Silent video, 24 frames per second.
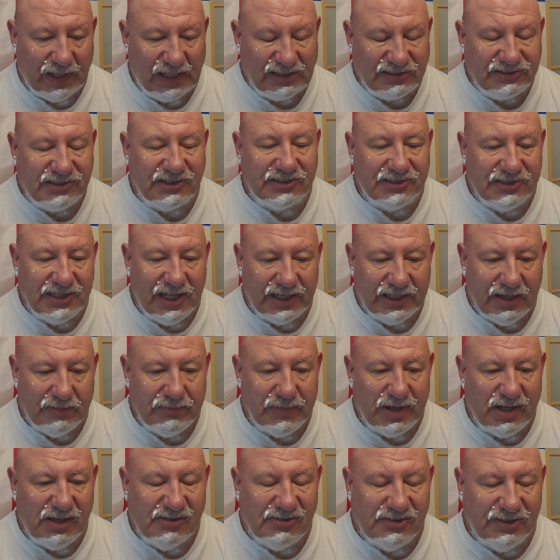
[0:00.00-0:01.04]
It's the
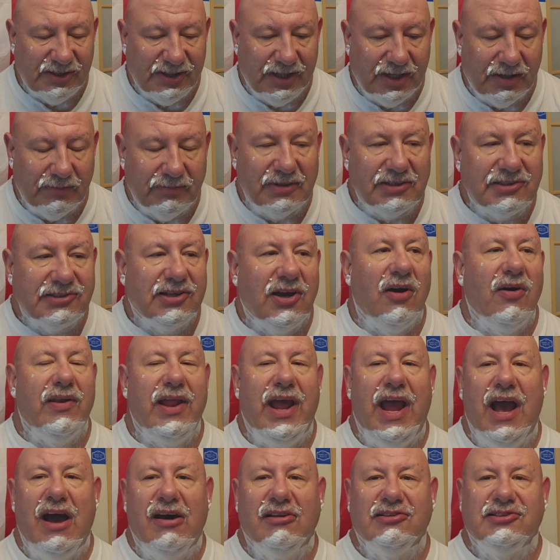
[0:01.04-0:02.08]
second museum. It's
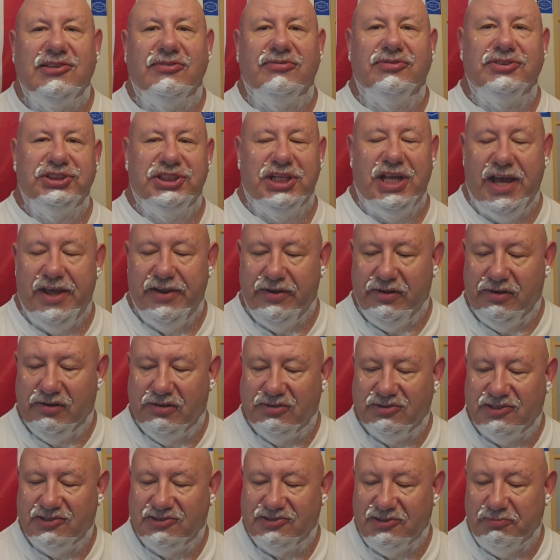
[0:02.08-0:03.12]
called House of
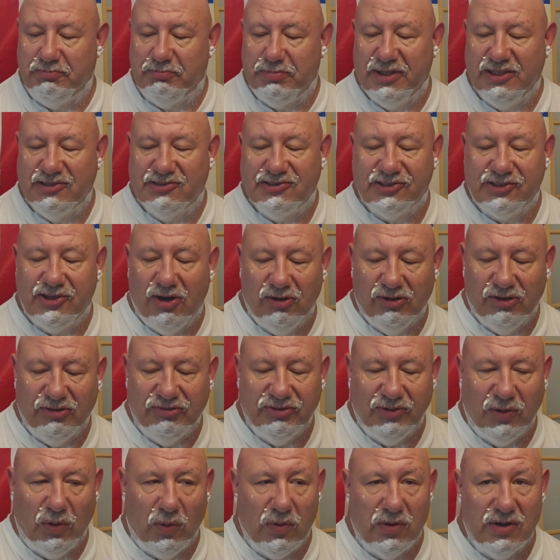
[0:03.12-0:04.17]
Shadows. It's in Pensacola,
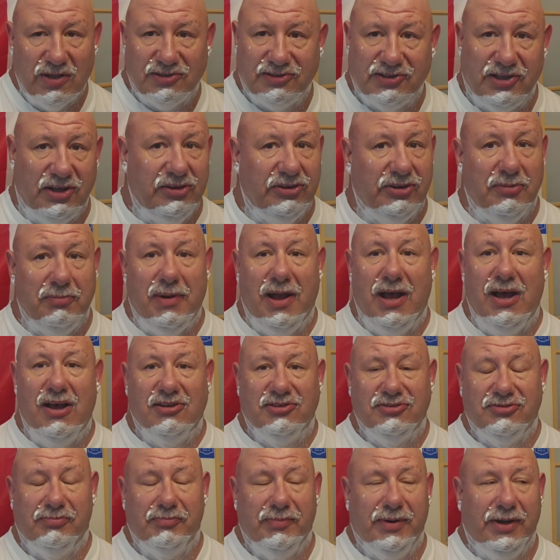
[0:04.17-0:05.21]
Florida. It's 100
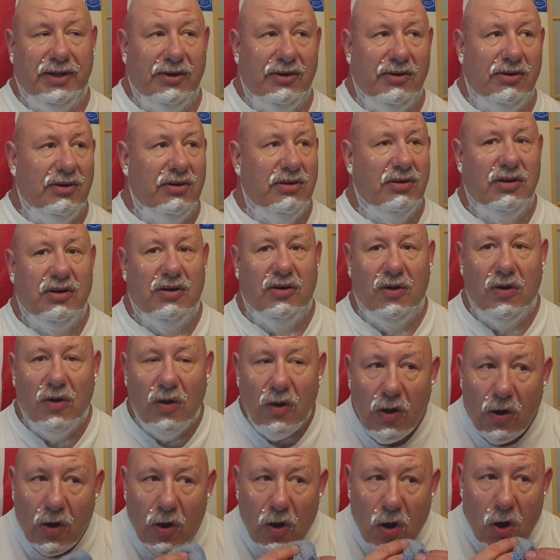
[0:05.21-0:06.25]
miles from here.
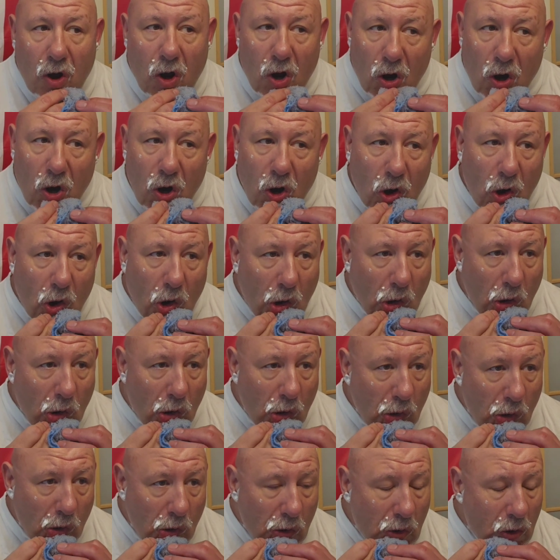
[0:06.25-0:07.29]
I
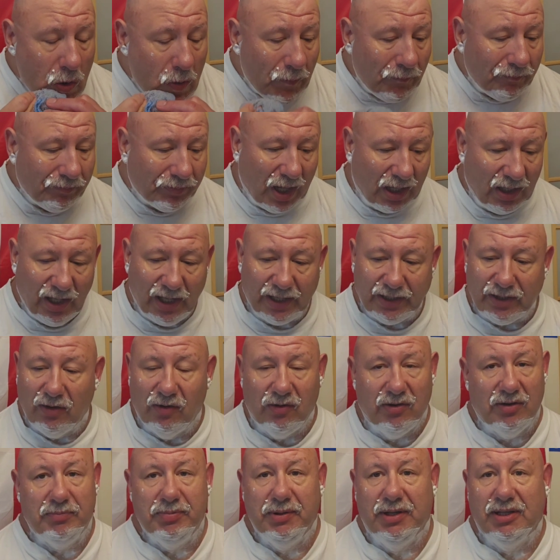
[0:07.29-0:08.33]
like
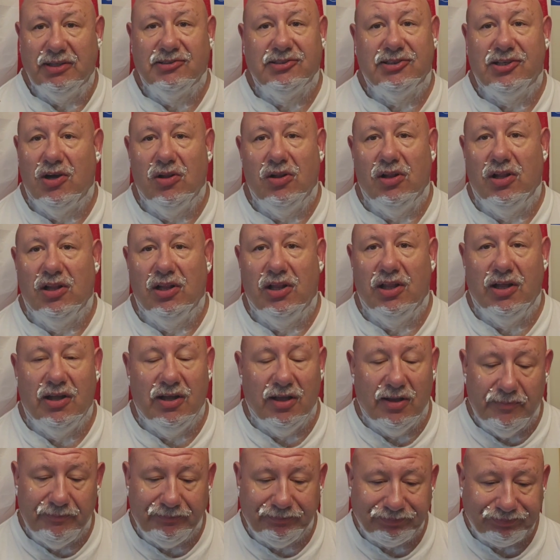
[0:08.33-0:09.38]
going to Pensacola a
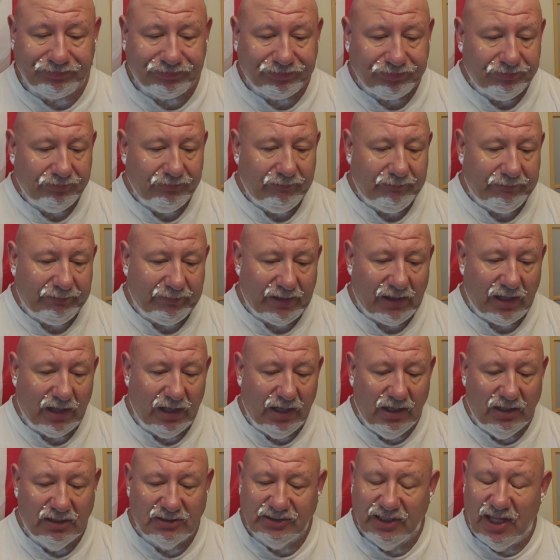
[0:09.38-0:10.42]
lot.
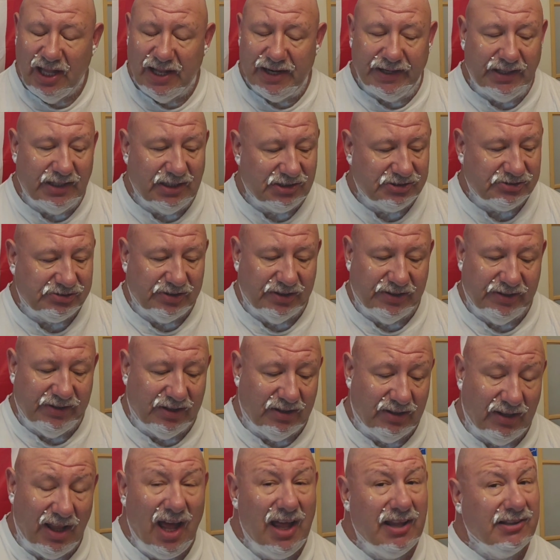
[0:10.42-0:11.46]
A lot of history
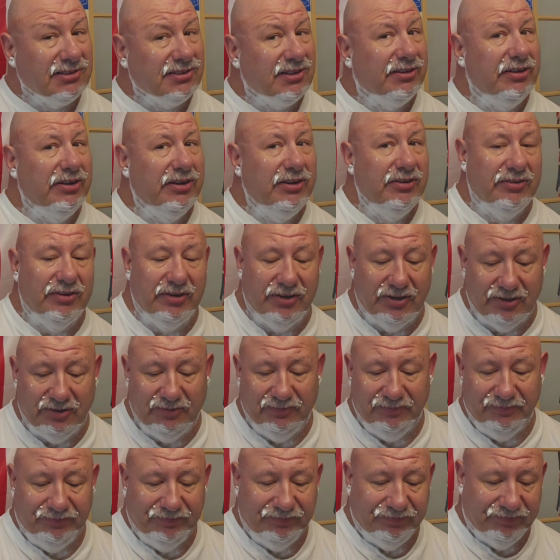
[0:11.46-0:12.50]
there. Lots to do
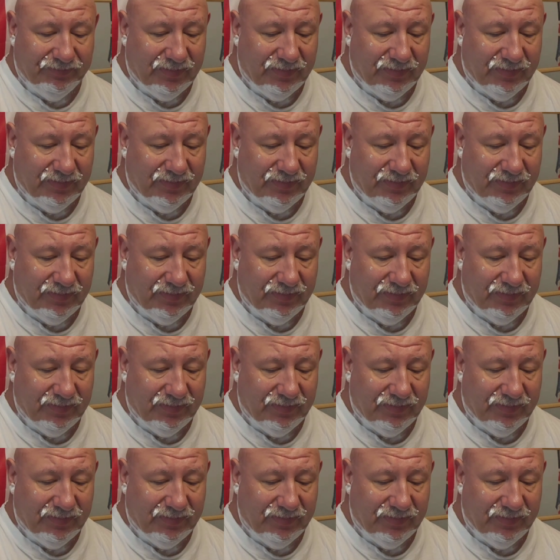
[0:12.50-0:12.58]
there.